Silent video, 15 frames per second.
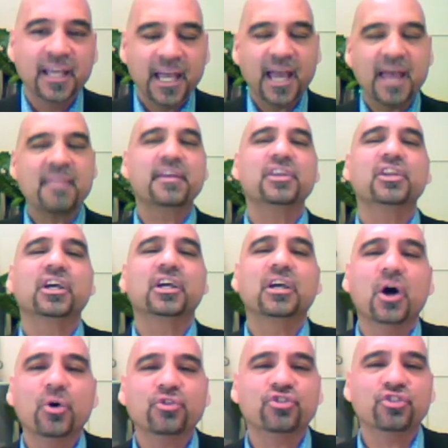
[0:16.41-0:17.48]
and then
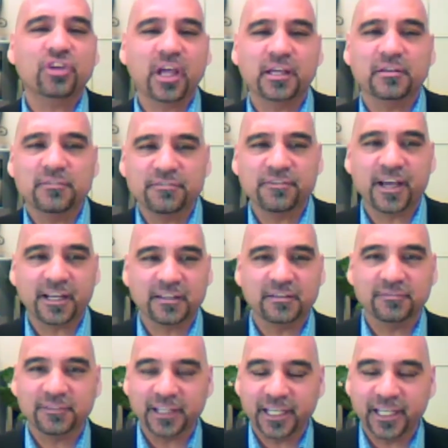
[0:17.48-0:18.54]
negotiate
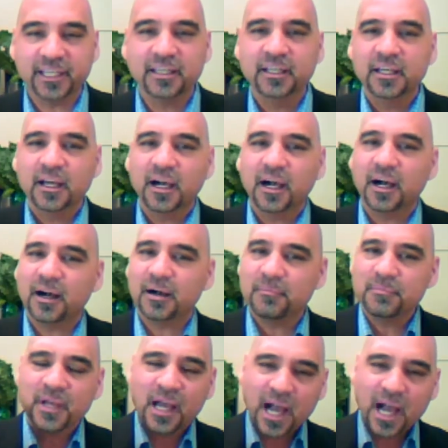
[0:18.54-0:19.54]
effectively um,